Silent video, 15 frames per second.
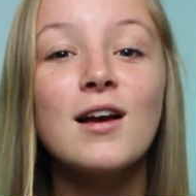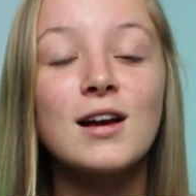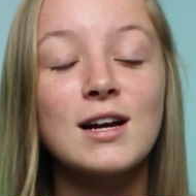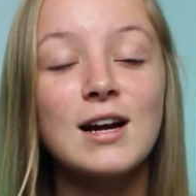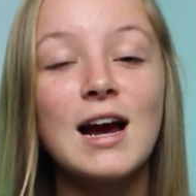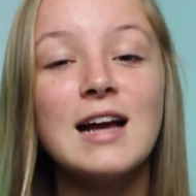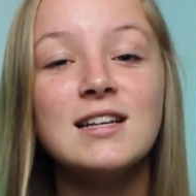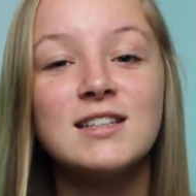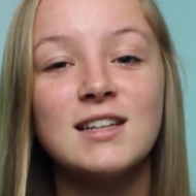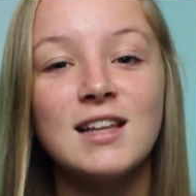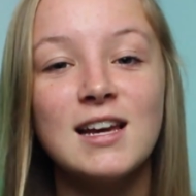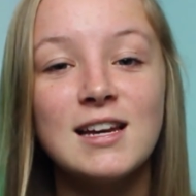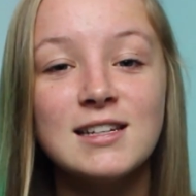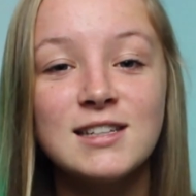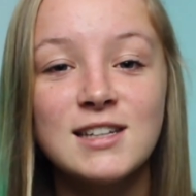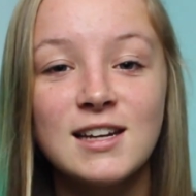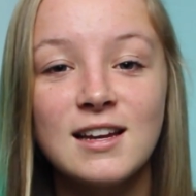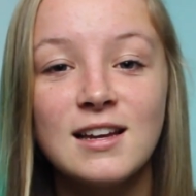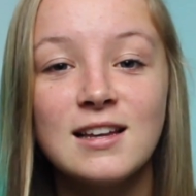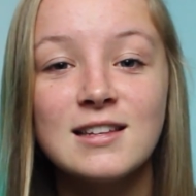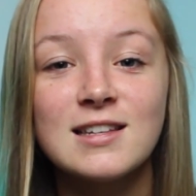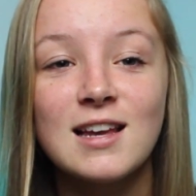
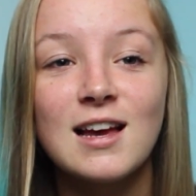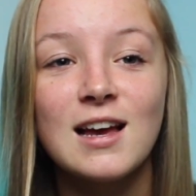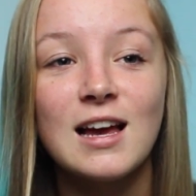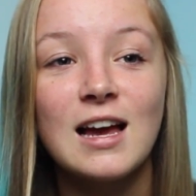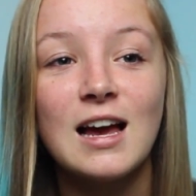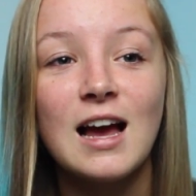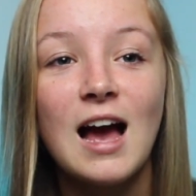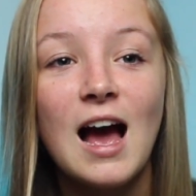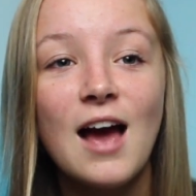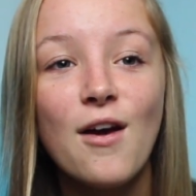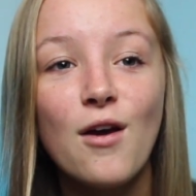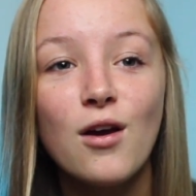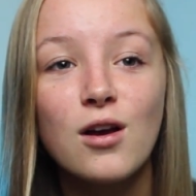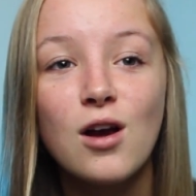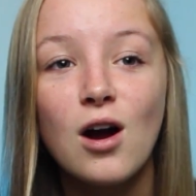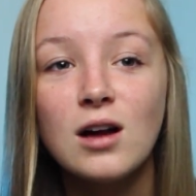Congratulations. I